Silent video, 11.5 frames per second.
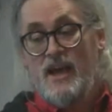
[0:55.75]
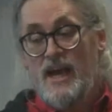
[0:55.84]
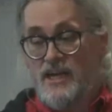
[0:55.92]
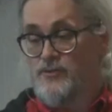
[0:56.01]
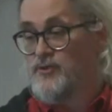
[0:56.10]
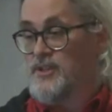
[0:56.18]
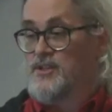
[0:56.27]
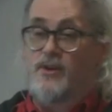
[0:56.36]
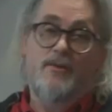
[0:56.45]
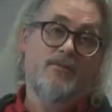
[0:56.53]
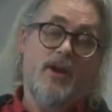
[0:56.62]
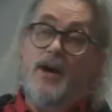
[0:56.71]
Hundreds
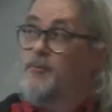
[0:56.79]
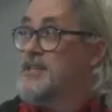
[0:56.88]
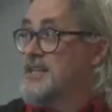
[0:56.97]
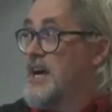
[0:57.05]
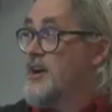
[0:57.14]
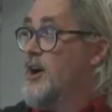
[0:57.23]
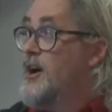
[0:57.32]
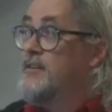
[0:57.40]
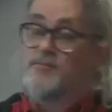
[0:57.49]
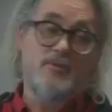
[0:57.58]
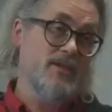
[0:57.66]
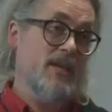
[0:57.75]
of libraries,
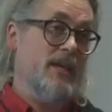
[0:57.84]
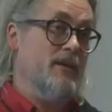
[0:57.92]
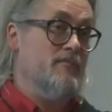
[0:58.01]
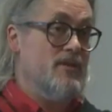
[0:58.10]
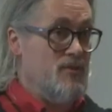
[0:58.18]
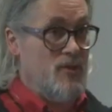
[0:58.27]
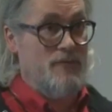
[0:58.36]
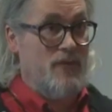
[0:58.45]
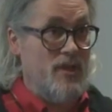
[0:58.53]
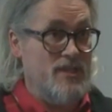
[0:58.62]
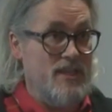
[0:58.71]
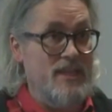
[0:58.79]
archives, museums,
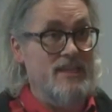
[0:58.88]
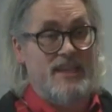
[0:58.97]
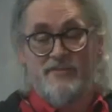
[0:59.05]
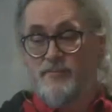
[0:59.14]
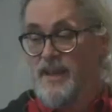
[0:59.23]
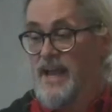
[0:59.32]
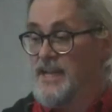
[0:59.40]
universities, government